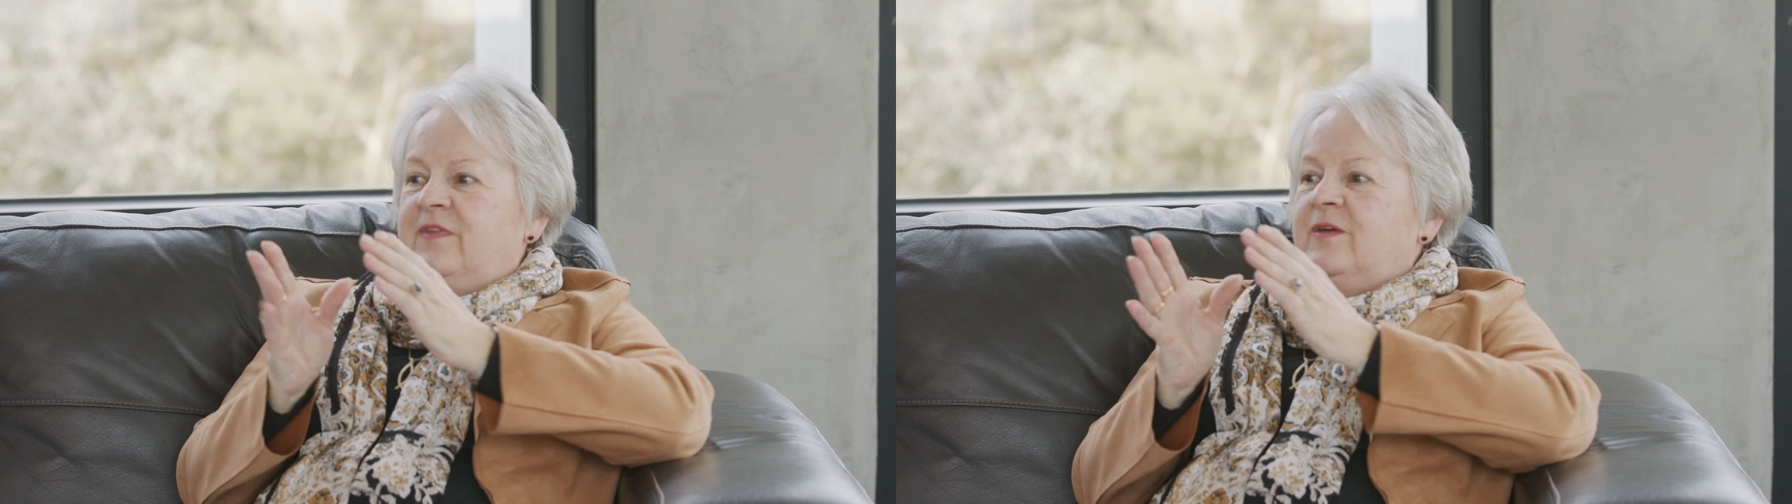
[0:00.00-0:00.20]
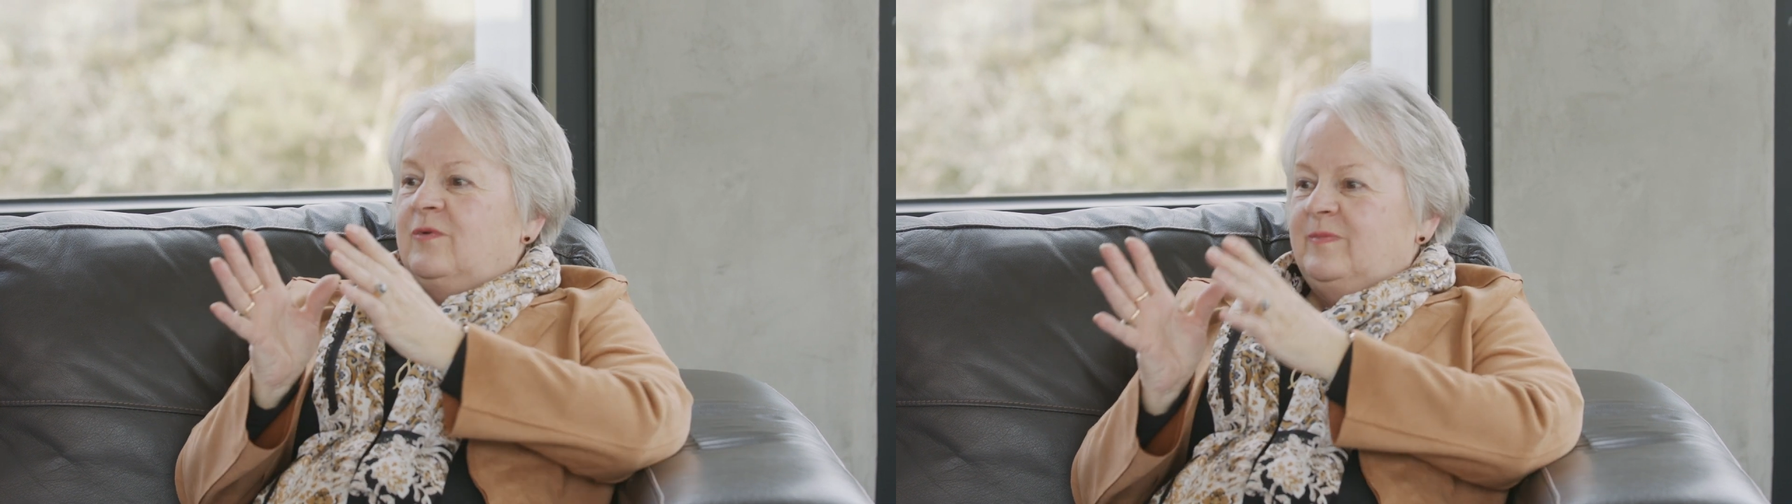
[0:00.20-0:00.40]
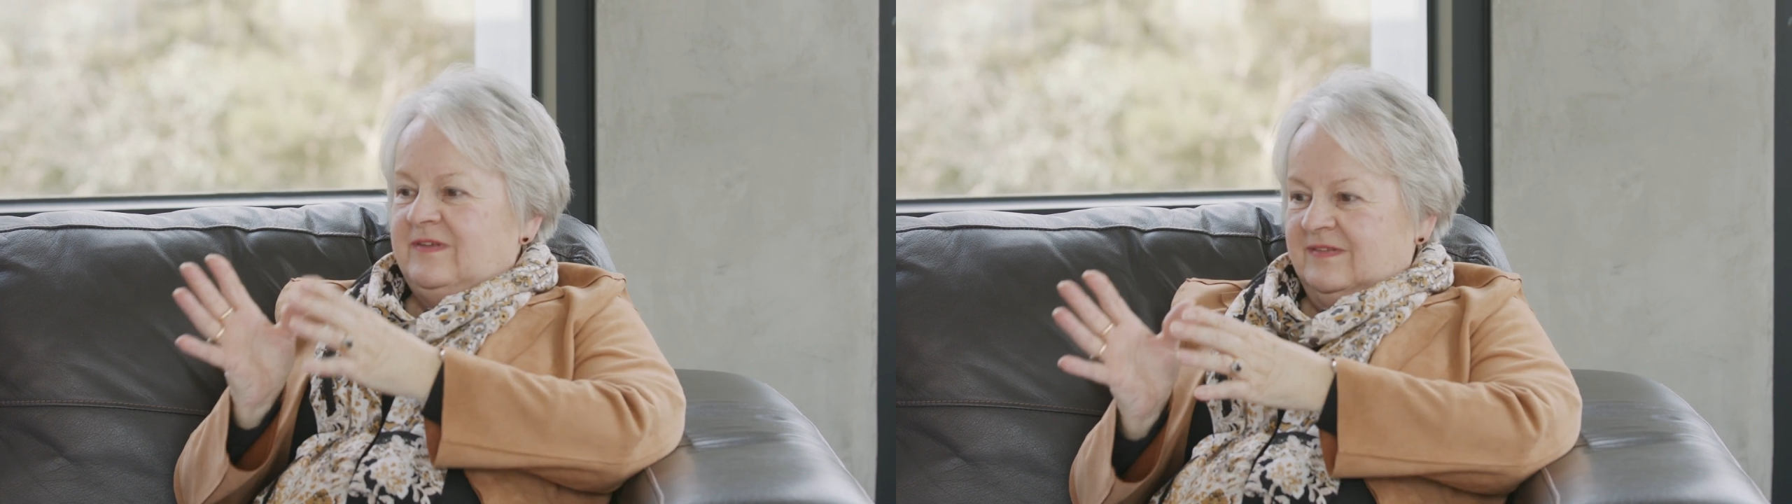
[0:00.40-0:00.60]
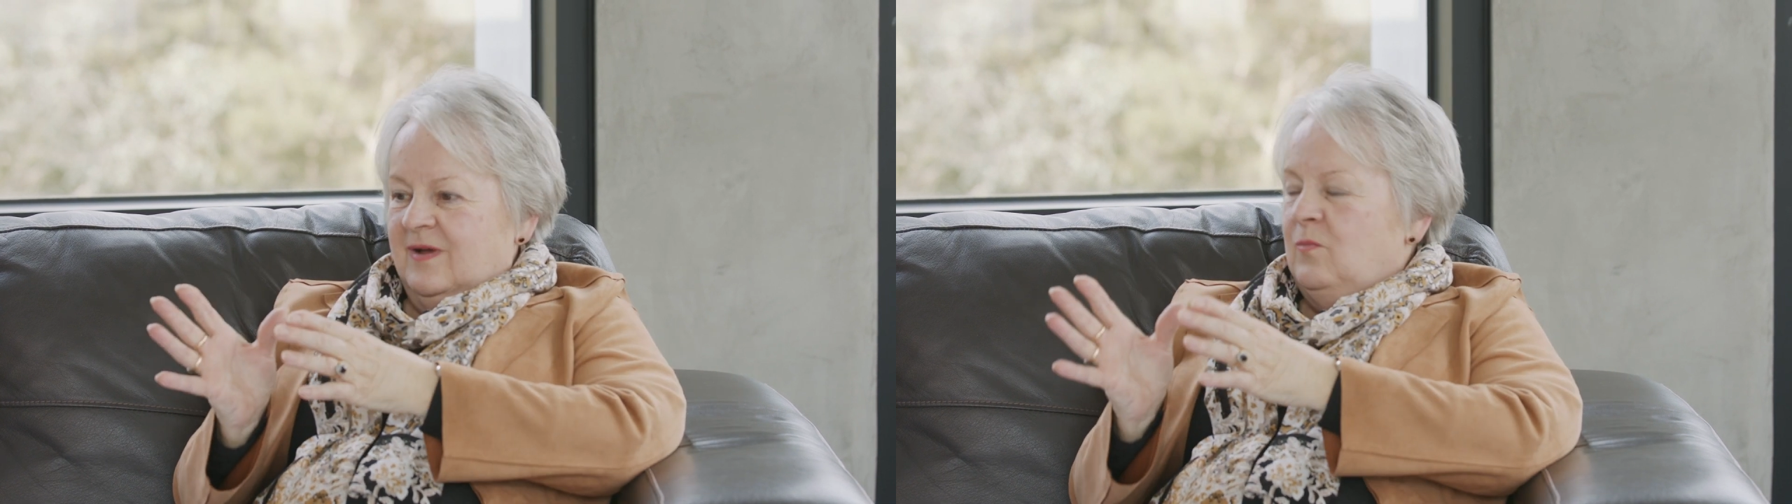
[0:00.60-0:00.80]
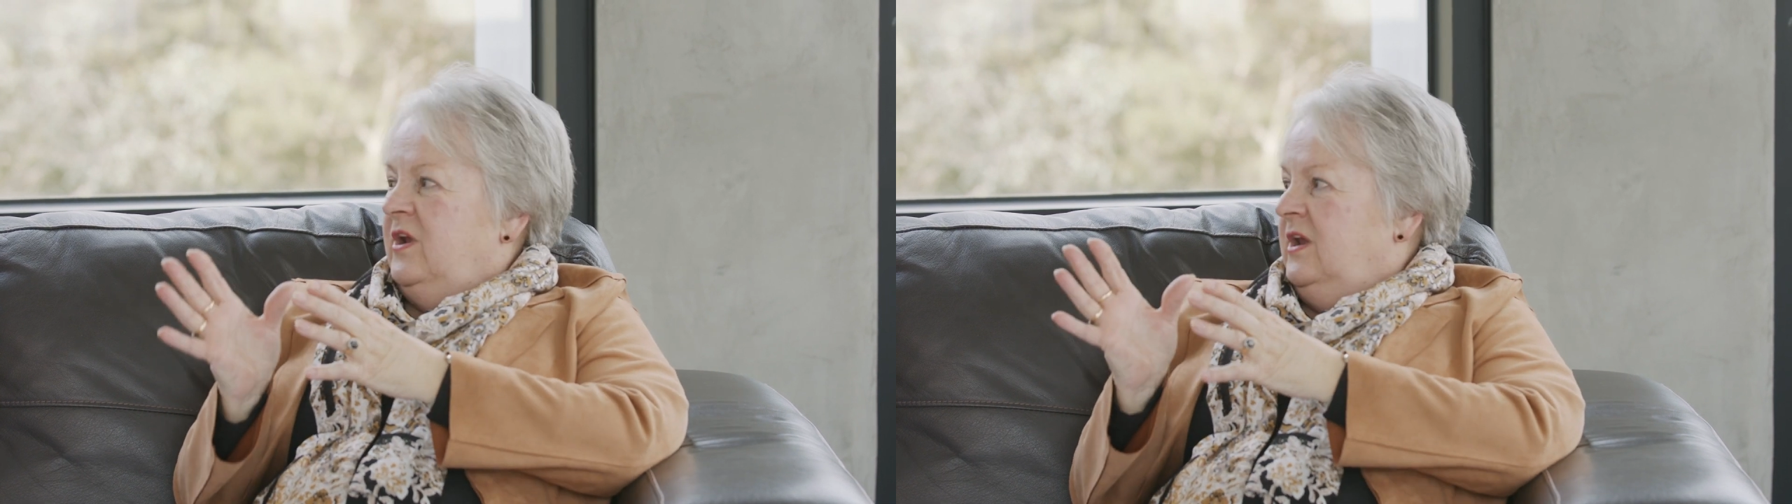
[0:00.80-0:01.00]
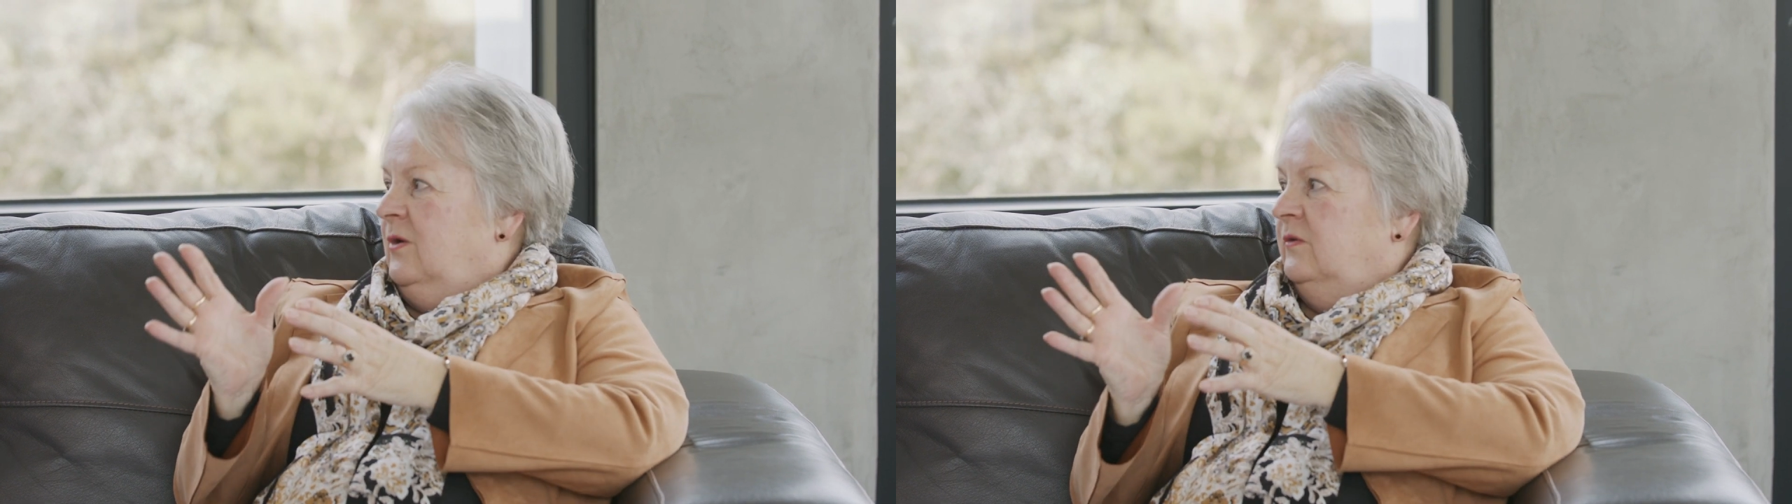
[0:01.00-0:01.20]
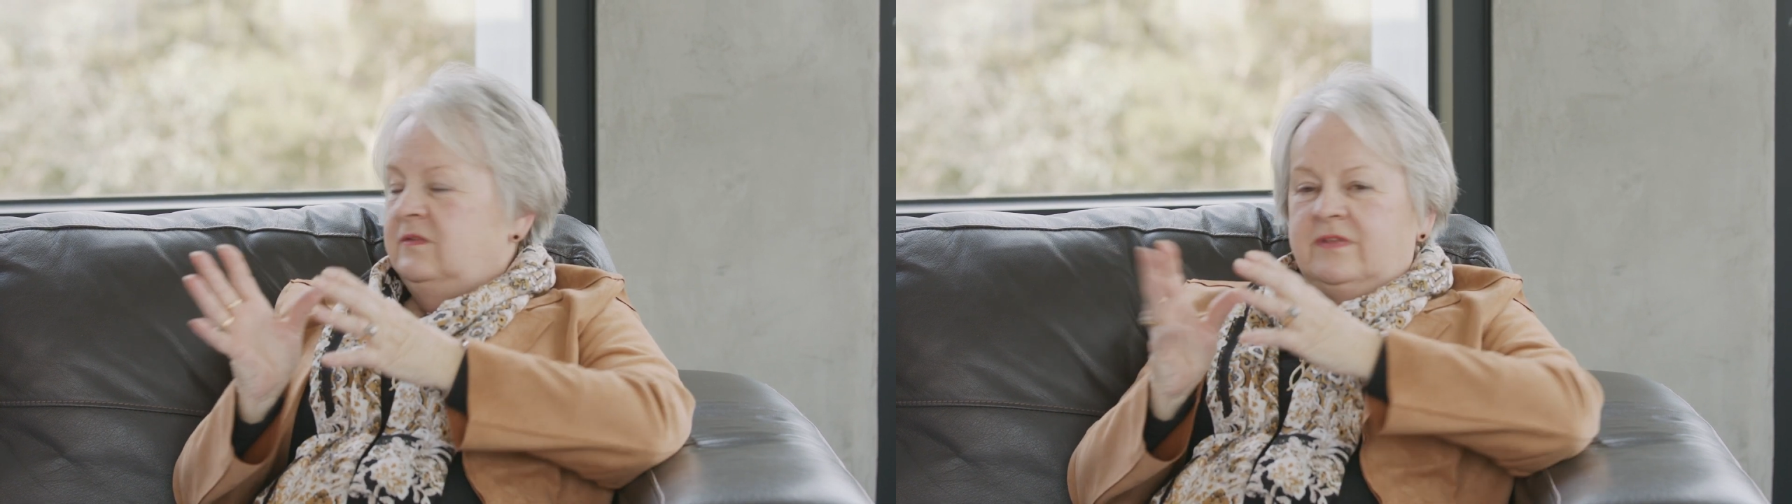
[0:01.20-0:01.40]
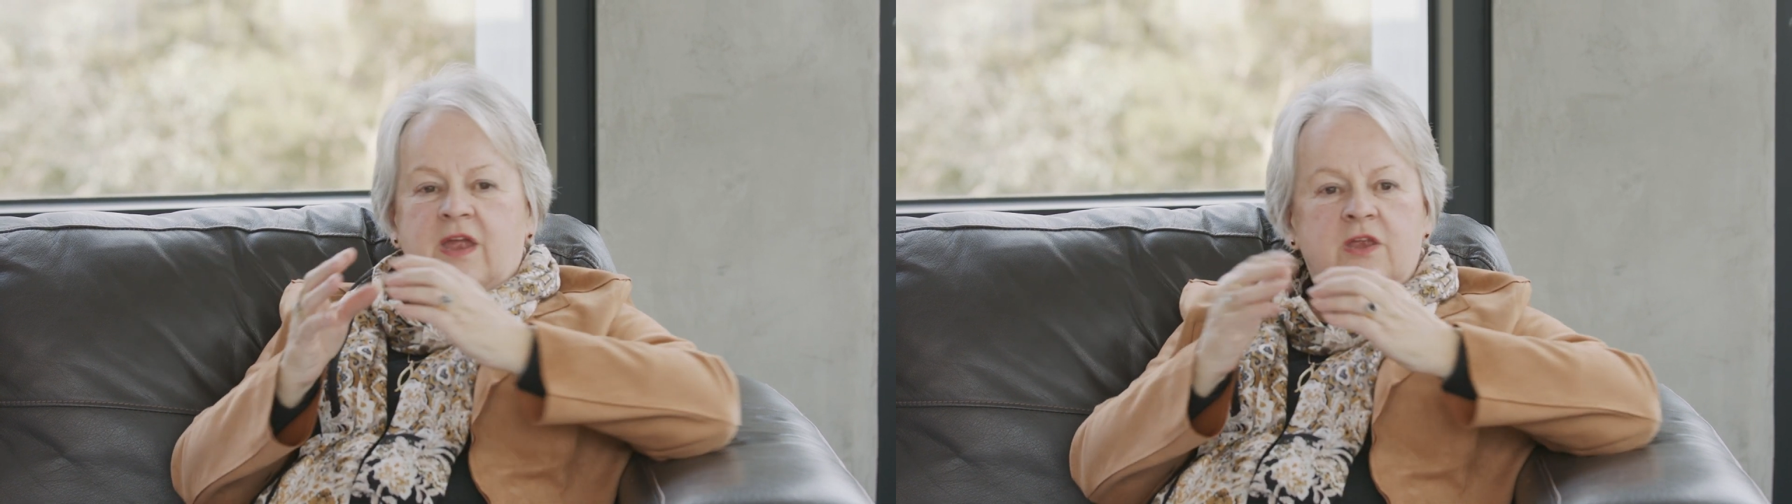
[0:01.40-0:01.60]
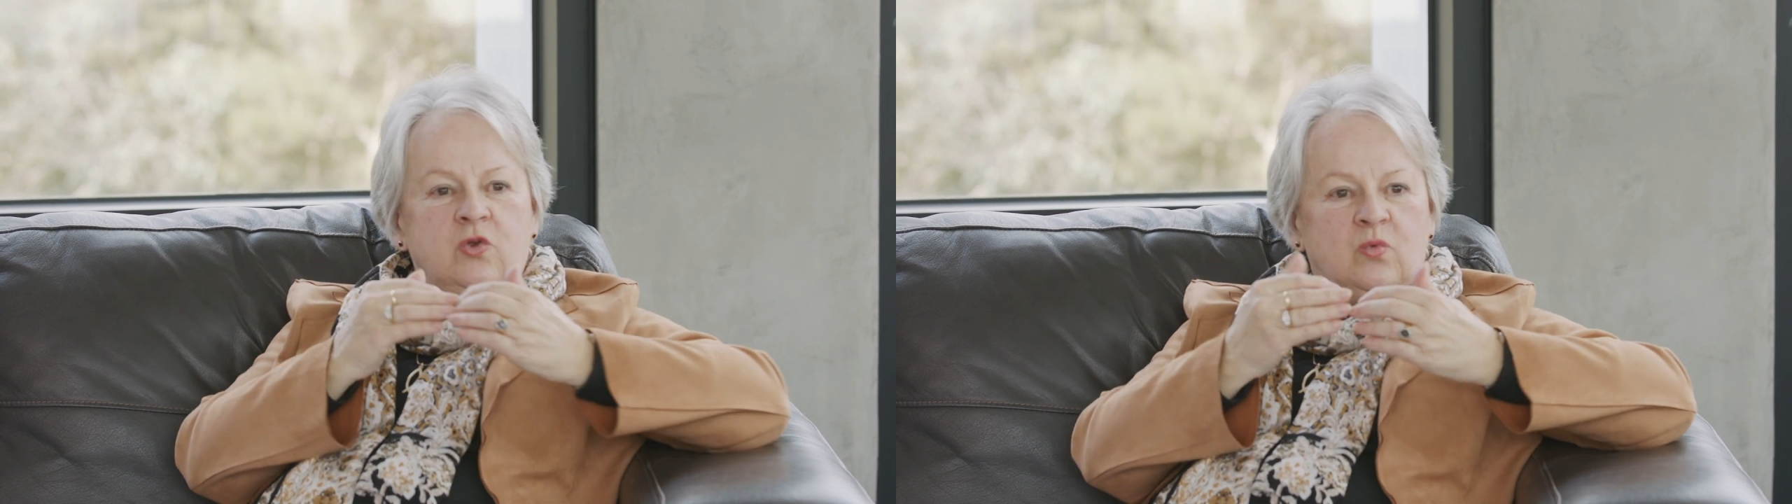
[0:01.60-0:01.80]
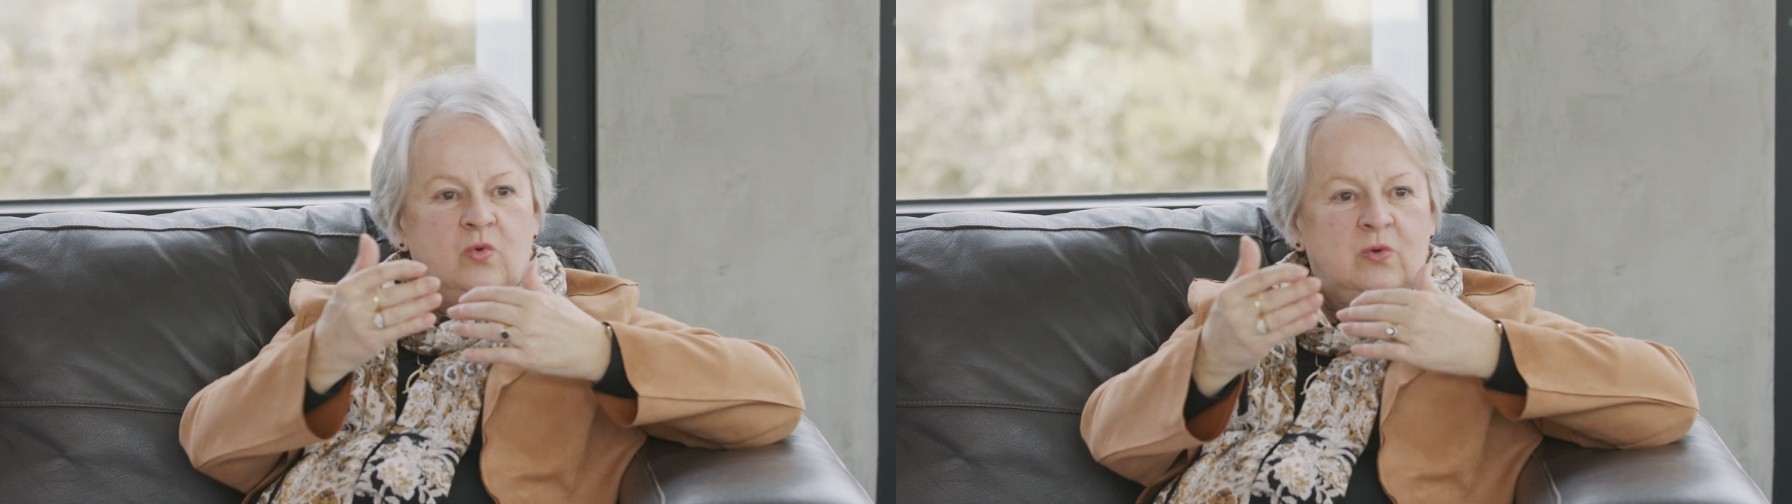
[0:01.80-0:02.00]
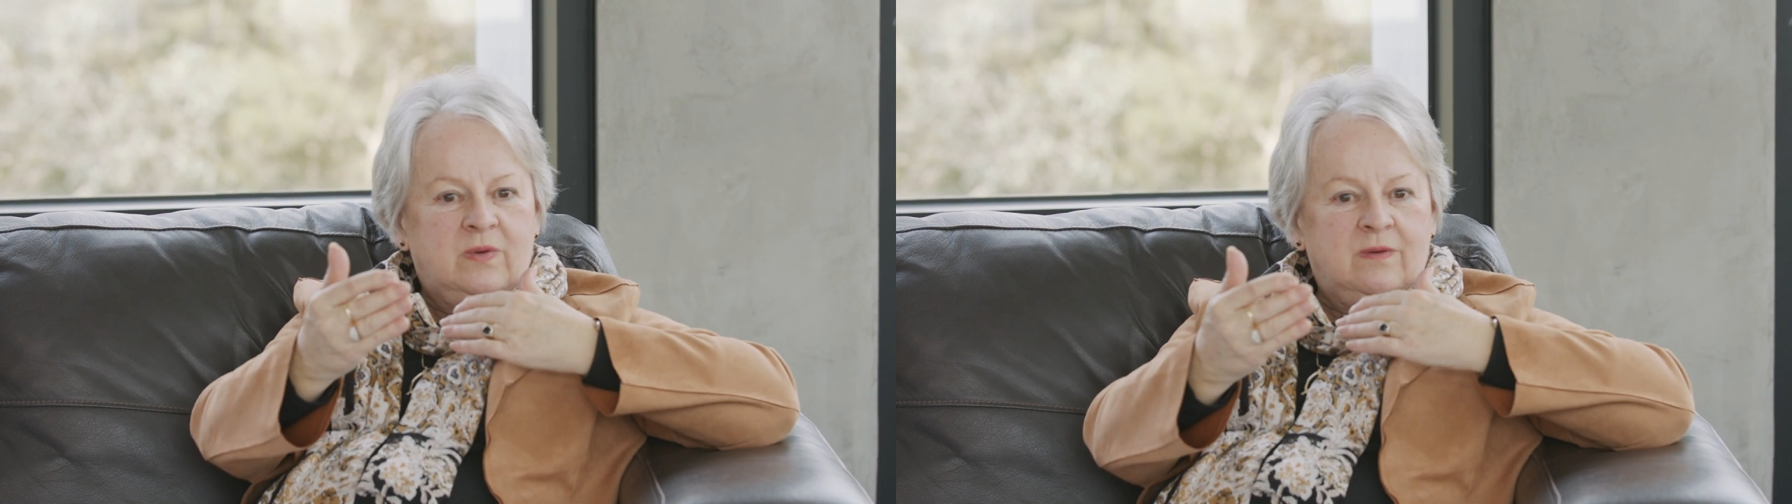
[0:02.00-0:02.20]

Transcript: There will be someone else that you will